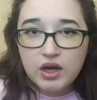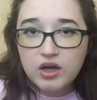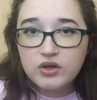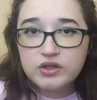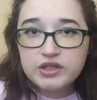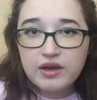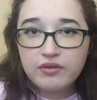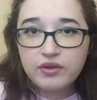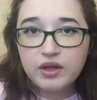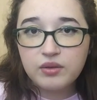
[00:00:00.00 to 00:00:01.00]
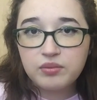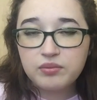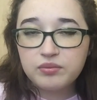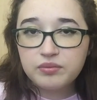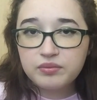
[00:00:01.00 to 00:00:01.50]
characters have like
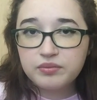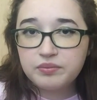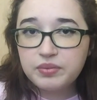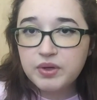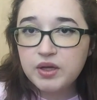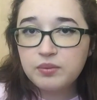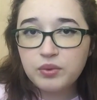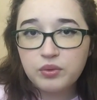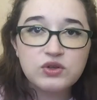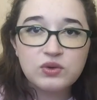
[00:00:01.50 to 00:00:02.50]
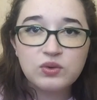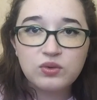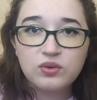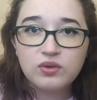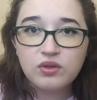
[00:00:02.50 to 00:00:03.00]
people
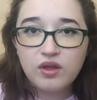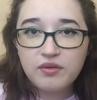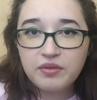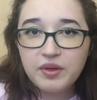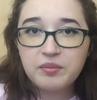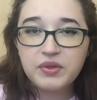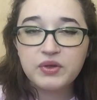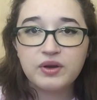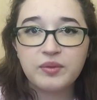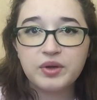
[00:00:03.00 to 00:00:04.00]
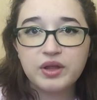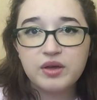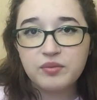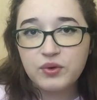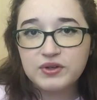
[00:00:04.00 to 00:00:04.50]
who love them, but they're not really
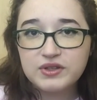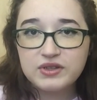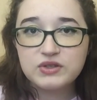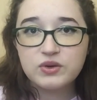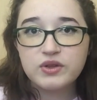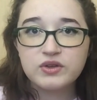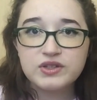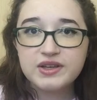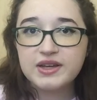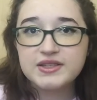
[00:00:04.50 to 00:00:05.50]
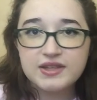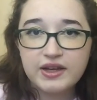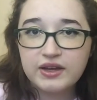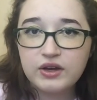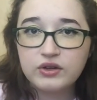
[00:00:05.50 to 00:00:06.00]
important to the story. They're just kind of
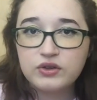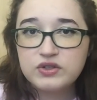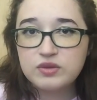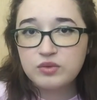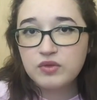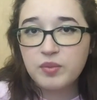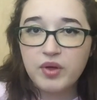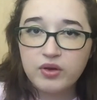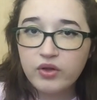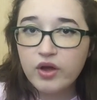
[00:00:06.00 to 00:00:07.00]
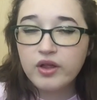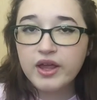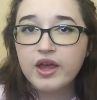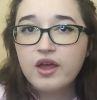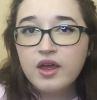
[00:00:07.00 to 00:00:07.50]
side characters to move the plot along.
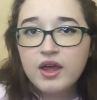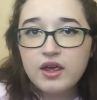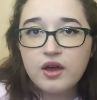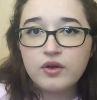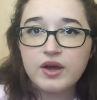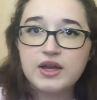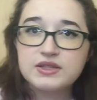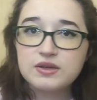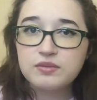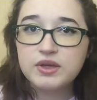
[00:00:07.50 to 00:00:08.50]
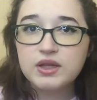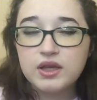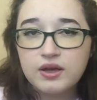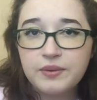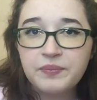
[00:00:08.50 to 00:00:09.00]
Like Iago has
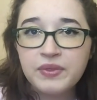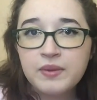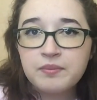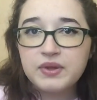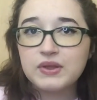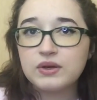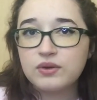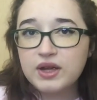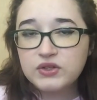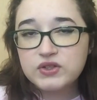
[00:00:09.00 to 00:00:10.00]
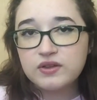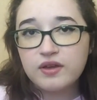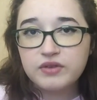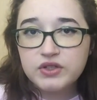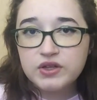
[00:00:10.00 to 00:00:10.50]
Amelia, but they don't actually
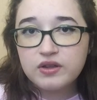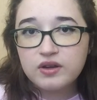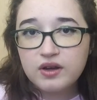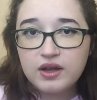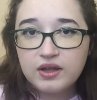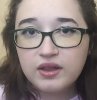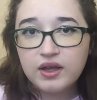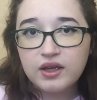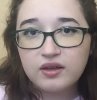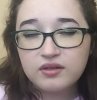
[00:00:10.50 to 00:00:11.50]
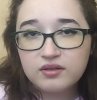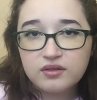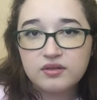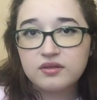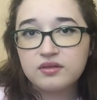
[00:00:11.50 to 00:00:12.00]
love each other, and like
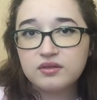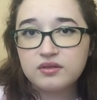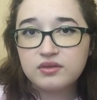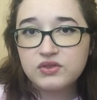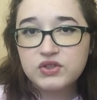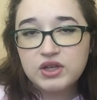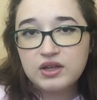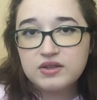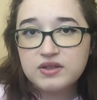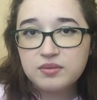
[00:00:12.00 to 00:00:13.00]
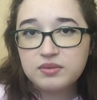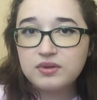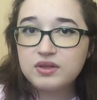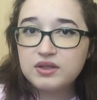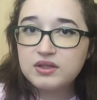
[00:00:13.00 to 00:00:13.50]
she ends up
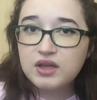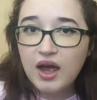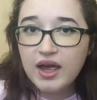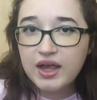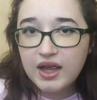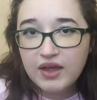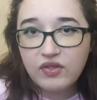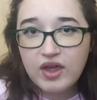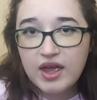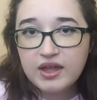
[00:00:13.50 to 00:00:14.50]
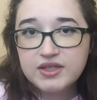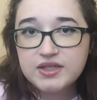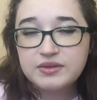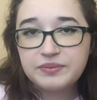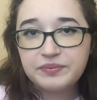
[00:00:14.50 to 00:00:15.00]
dying at the end.